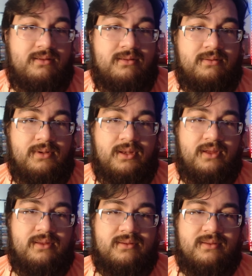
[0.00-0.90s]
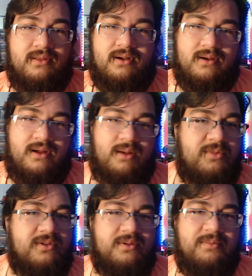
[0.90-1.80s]
when you are
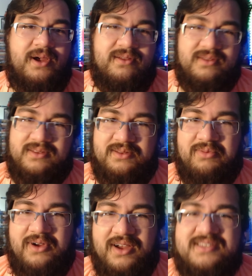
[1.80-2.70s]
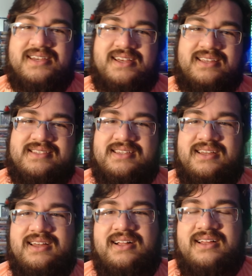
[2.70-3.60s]
humble about the process.
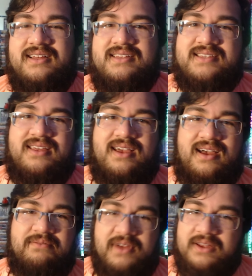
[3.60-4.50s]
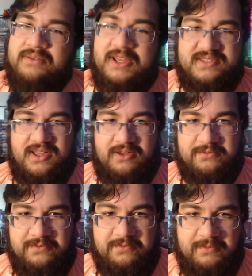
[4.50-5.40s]
Because I found myself,
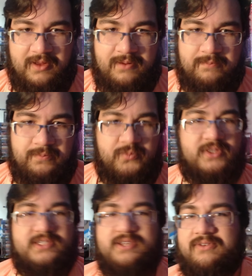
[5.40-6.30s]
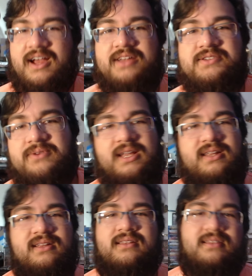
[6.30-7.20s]
once I've
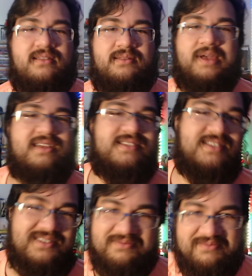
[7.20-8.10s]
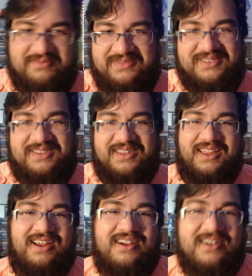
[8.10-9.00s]
graduated, the past
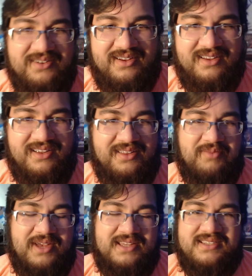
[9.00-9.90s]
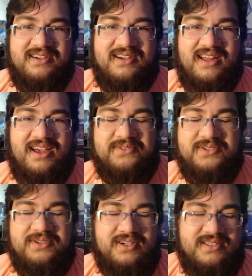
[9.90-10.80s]
year and a half, 2
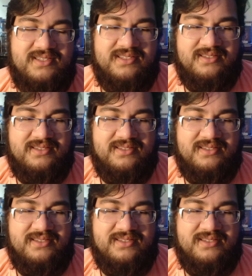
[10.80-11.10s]
years,